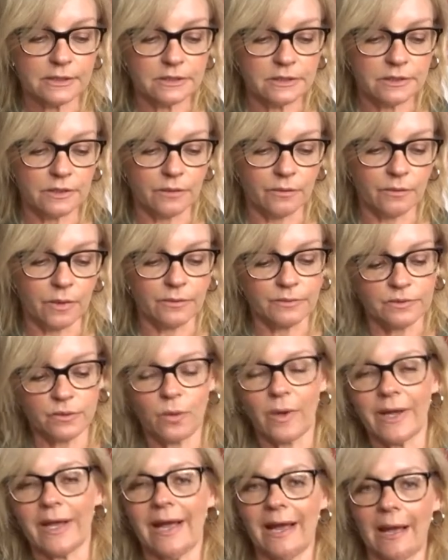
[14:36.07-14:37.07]
so I was
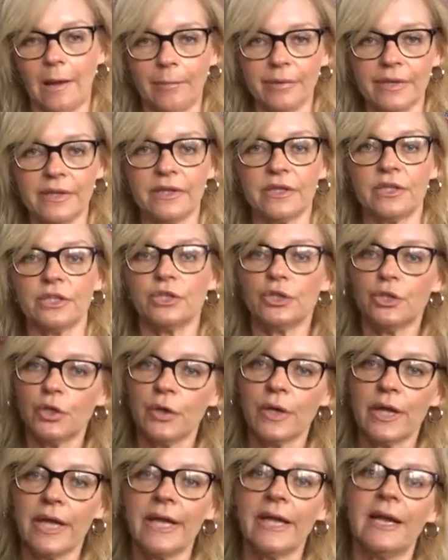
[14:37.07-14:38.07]
quite happy that I
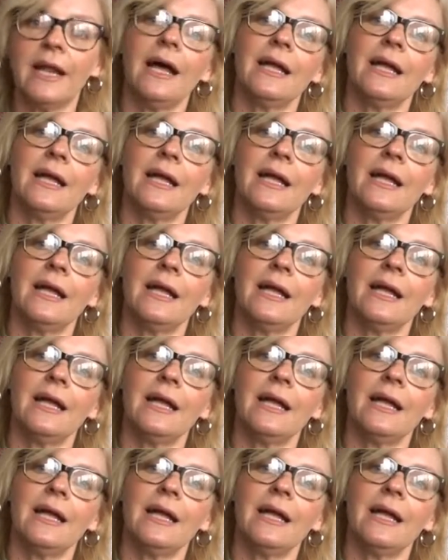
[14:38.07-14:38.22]
took it,